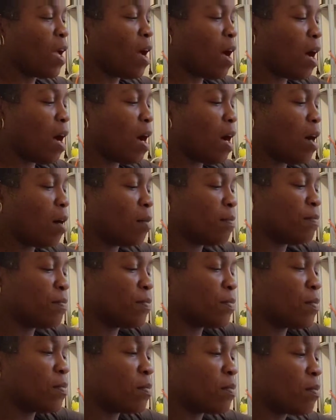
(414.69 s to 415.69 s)

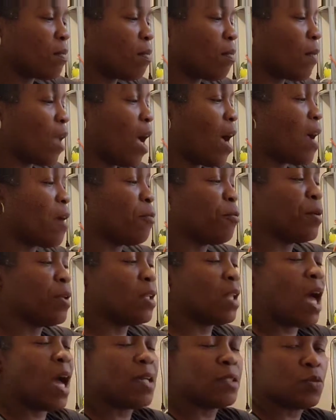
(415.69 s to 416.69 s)
I
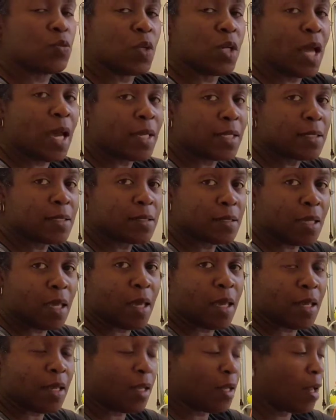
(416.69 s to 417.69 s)
realized what I had
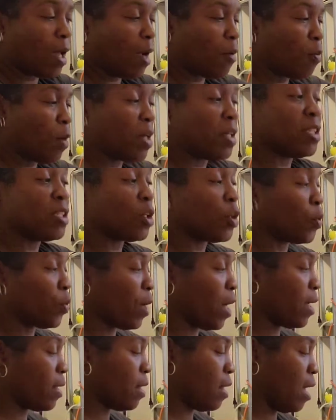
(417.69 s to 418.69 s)
said and I wanted to
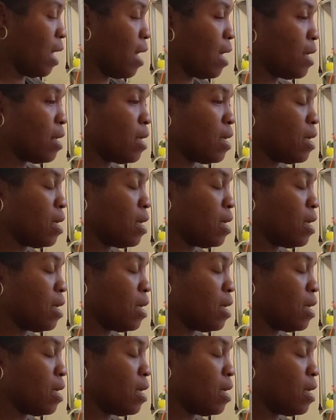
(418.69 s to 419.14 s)
correct that.